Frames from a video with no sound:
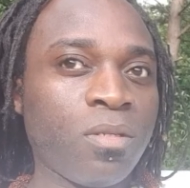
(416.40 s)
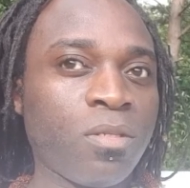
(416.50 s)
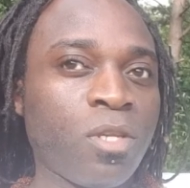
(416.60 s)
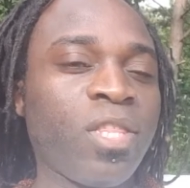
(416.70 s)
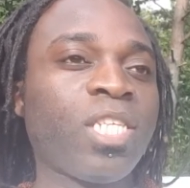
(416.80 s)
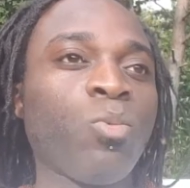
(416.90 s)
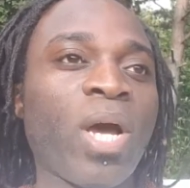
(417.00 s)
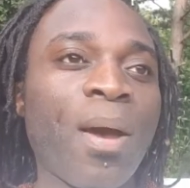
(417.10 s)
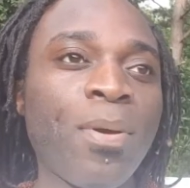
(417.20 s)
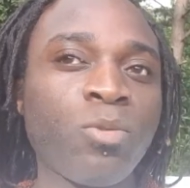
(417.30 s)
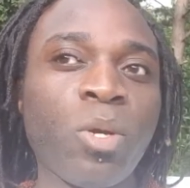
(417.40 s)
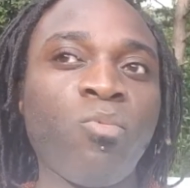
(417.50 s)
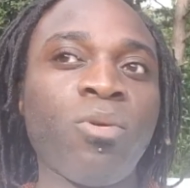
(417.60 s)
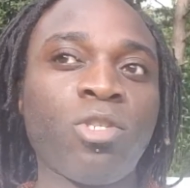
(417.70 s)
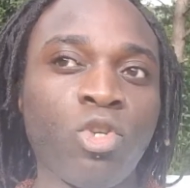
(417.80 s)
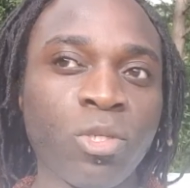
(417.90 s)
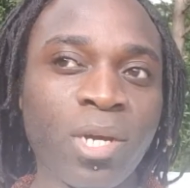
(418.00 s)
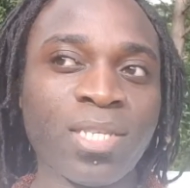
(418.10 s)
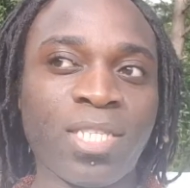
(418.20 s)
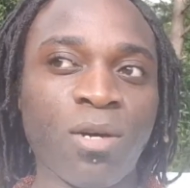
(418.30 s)
So this is what happens when we reduce
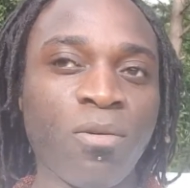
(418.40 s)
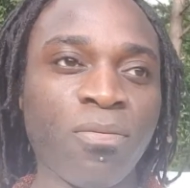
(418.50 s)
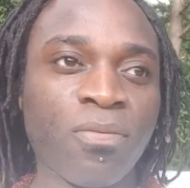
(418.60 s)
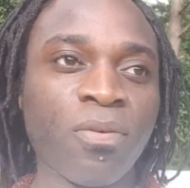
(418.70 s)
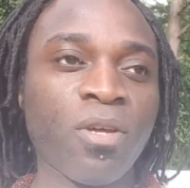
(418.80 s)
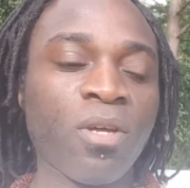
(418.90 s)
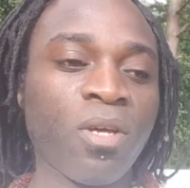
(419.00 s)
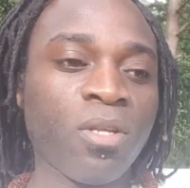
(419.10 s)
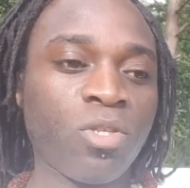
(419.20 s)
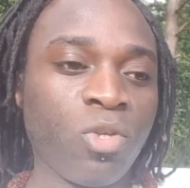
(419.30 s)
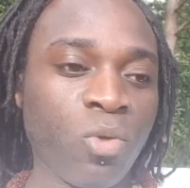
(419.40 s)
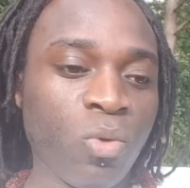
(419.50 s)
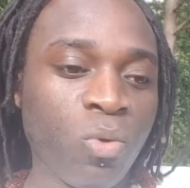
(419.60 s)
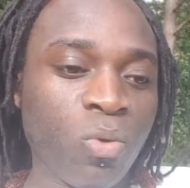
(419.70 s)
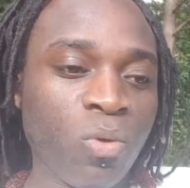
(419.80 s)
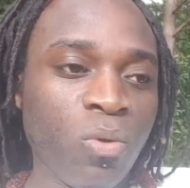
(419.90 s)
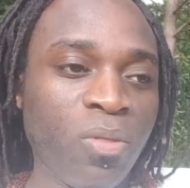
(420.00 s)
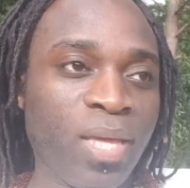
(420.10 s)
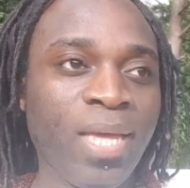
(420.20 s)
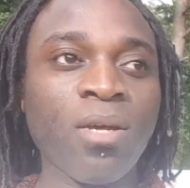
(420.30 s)
ourselves to
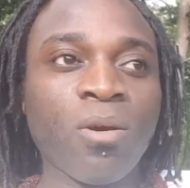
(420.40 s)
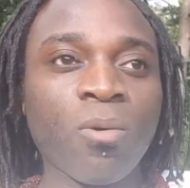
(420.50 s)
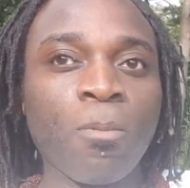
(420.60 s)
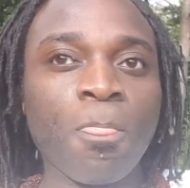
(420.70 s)
the ego.